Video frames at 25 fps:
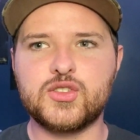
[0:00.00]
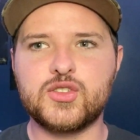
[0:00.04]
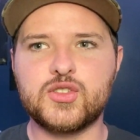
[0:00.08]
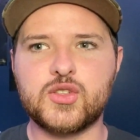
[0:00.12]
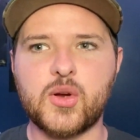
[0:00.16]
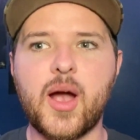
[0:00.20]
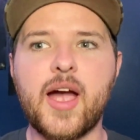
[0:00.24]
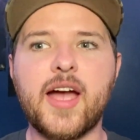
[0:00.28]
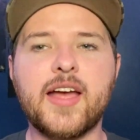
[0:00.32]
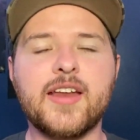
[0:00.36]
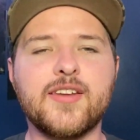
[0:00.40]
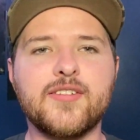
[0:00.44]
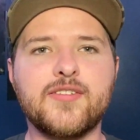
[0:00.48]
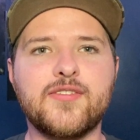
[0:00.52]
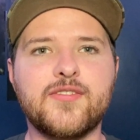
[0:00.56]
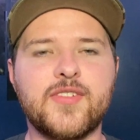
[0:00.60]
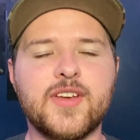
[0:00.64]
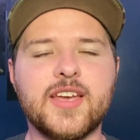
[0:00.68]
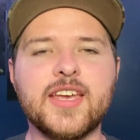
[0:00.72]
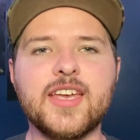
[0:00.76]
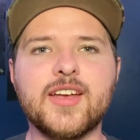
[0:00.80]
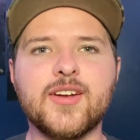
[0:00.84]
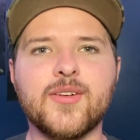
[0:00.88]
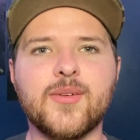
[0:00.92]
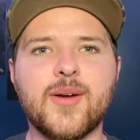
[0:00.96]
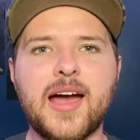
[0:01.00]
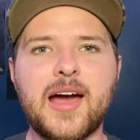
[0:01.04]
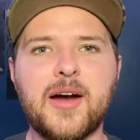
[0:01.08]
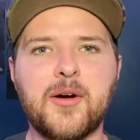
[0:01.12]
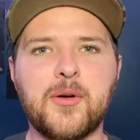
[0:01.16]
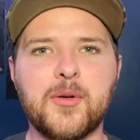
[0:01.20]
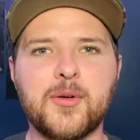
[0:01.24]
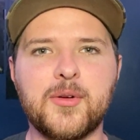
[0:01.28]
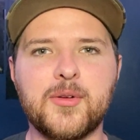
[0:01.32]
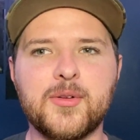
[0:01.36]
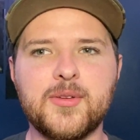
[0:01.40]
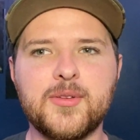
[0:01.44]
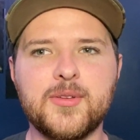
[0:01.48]
trying to figure
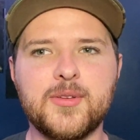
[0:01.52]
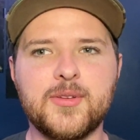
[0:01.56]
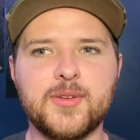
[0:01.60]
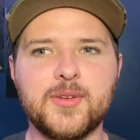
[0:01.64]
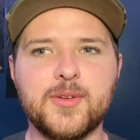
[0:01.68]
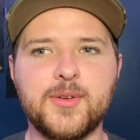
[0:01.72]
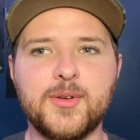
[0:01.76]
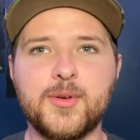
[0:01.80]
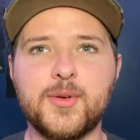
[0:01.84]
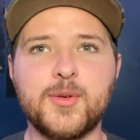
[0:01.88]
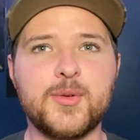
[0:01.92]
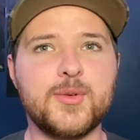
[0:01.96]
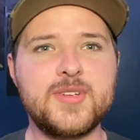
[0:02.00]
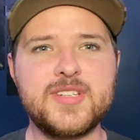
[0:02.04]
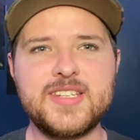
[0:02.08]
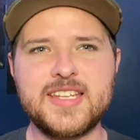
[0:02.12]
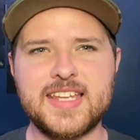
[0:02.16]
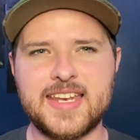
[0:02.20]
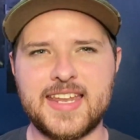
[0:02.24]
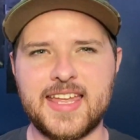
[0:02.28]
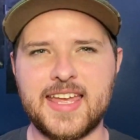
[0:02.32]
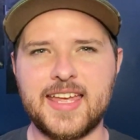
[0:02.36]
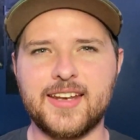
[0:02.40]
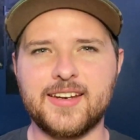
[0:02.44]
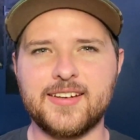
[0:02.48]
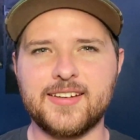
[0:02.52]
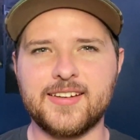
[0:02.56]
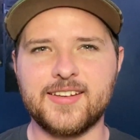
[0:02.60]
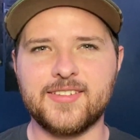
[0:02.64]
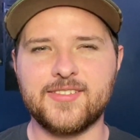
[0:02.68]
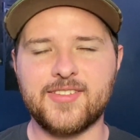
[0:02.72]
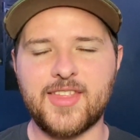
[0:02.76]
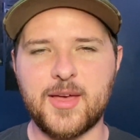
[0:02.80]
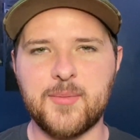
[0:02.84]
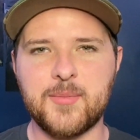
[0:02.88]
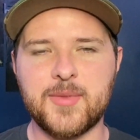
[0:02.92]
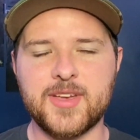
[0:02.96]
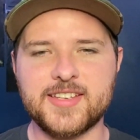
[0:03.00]
out who did it,
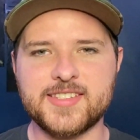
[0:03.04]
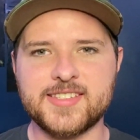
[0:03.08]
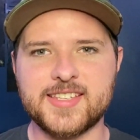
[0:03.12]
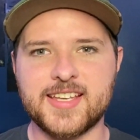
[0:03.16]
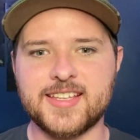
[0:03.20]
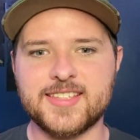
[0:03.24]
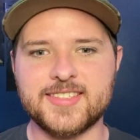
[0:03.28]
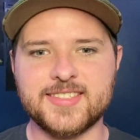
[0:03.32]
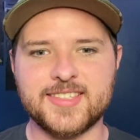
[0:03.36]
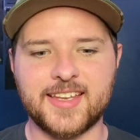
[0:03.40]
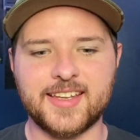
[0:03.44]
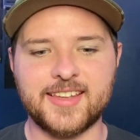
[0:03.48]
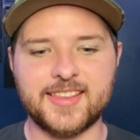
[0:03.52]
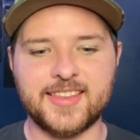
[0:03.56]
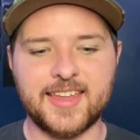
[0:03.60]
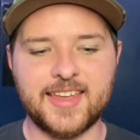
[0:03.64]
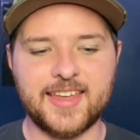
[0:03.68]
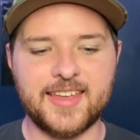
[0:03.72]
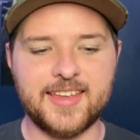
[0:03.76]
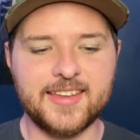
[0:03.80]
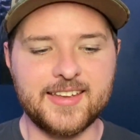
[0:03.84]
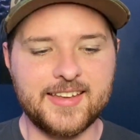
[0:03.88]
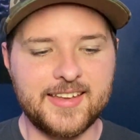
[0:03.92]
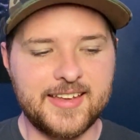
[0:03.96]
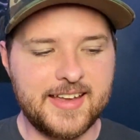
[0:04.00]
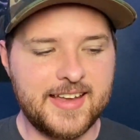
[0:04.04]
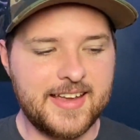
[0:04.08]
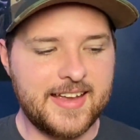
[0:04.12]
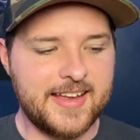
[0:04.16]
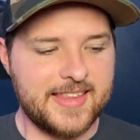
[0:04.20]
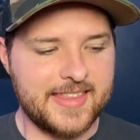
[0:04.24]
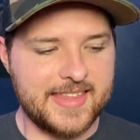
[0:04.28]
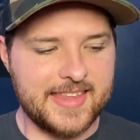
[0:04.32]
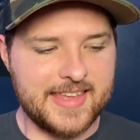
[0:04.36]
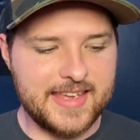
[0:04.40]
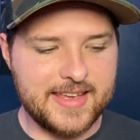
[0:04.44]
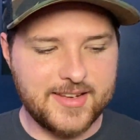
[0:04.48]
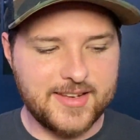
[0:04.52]
if that makes sense. Like they
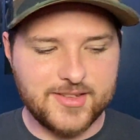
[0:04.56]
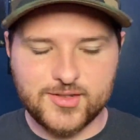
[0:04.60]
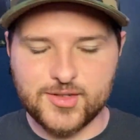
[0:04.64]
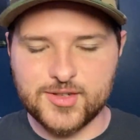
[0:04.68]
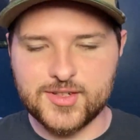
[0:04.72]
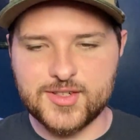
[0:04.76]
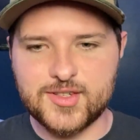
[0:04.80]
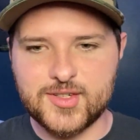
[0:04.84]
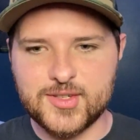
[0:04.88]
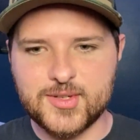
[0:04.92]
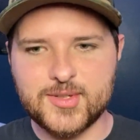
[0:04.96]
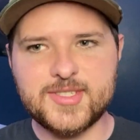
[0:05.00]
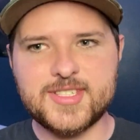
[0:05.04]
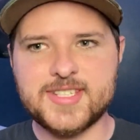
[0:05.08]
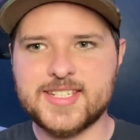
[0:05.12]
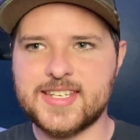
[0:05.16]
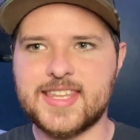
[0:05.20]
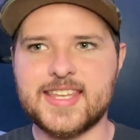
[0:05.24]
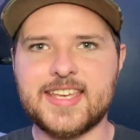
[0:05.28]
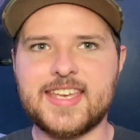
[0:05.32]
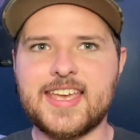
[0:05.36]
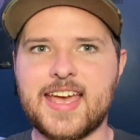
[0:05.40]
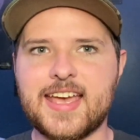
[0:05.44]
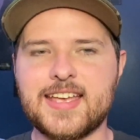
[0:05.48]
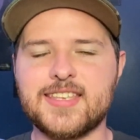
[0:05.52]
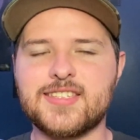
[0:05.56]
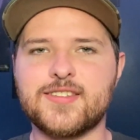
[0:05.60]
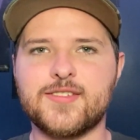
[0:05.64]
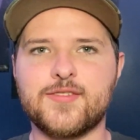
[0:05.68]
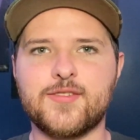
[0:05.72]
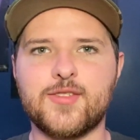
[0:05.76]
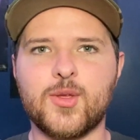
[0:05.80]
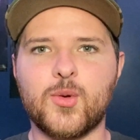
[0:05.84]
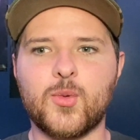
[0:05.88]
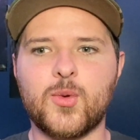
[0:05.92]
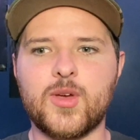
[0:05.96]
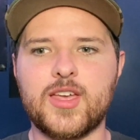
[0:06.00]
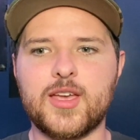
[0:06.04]
they introduced the case of
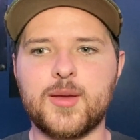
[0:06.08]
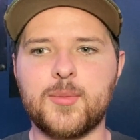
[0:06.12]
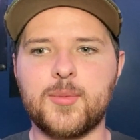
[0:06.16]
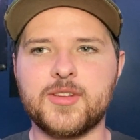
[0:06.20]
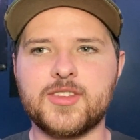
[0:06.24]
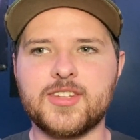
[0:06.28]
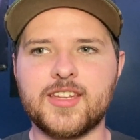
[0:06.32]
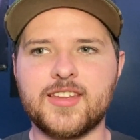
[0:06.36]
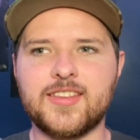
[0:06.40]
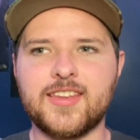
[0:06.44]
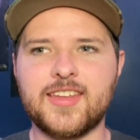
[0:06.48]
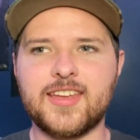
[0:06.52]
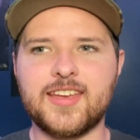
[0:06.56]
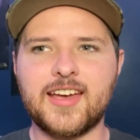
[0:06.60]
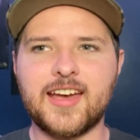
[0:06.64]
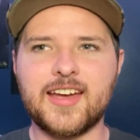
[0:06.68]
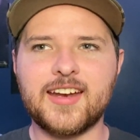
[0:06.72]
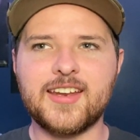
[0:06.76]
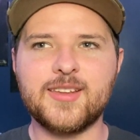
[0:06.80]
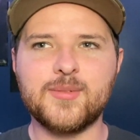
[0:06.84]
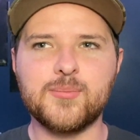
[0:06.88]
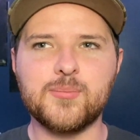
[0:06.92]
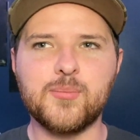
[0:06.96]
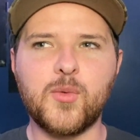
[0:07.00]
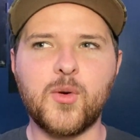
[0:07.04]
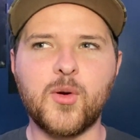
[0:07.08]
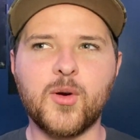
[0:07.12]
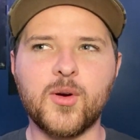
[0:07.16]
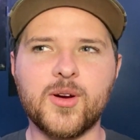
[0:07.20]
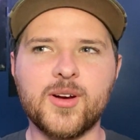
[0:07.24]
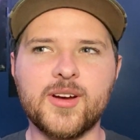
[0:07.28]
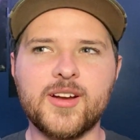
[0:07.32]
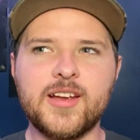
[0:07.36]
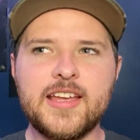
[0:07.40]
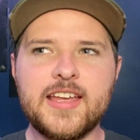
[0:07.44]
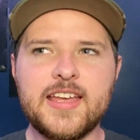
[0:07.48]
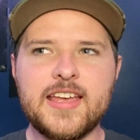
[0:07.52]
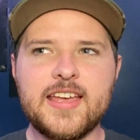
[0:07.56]
the week, but then they kind of
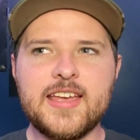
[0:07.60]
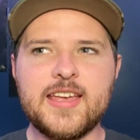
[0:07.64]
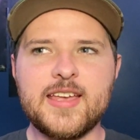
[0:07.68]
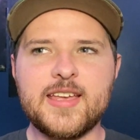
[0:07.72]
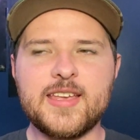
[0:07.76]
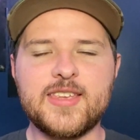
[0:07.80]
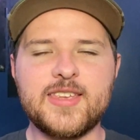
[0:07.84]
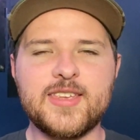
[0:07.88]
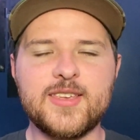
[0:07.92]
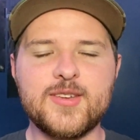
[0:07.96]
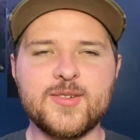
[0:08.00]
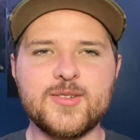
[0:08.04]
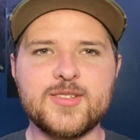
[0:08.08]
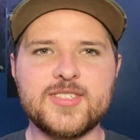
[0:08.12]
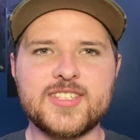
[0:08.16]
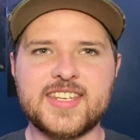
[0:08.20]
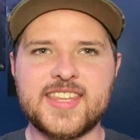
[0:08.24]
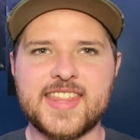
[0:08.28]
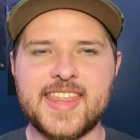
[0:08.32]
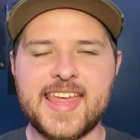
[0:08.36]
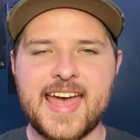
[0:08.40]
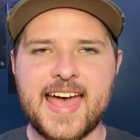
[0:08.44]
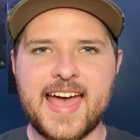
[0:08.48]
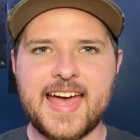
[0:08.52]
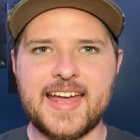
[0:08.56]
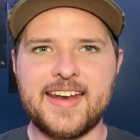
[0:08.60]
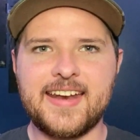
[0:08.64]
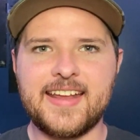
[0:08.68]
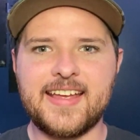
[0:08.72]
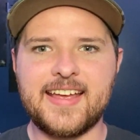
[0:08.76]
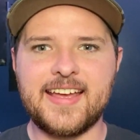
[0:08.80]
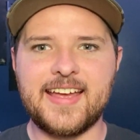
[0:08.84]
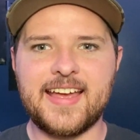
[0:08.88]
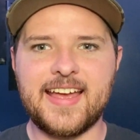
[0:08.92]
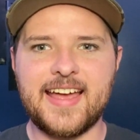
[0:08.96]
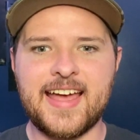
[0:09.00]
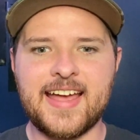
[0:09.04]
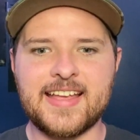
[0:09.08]
more used that
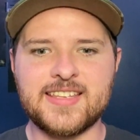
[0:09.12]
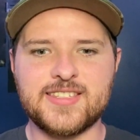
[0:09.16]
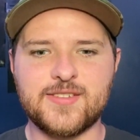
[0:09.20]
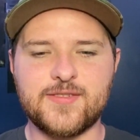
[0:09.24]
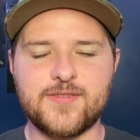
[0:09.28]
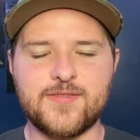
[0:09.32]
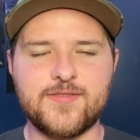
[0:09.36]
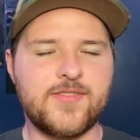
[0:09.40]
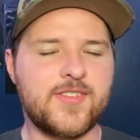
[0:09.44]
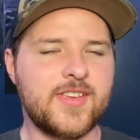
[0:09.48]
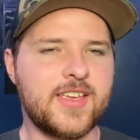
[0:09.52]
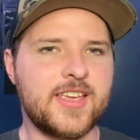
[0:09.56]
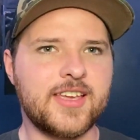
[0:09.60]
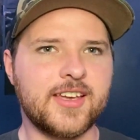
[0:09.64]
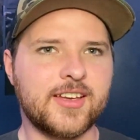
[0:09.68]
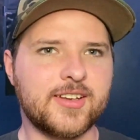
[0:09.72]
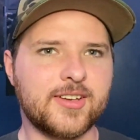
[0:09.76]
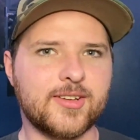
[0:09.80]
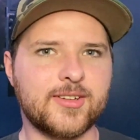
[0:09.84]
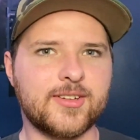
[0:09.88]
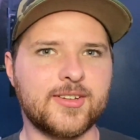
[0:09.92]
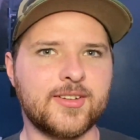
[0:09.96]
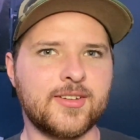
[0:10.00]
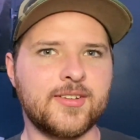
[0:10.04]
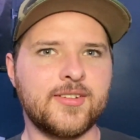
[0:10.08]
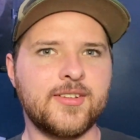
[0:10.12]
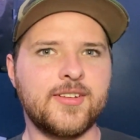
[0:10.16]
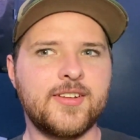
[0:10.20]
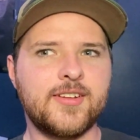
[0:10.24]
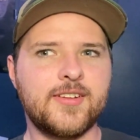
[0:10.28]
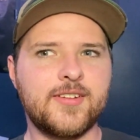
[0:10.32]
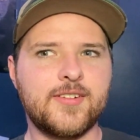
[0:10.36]
as a vehicle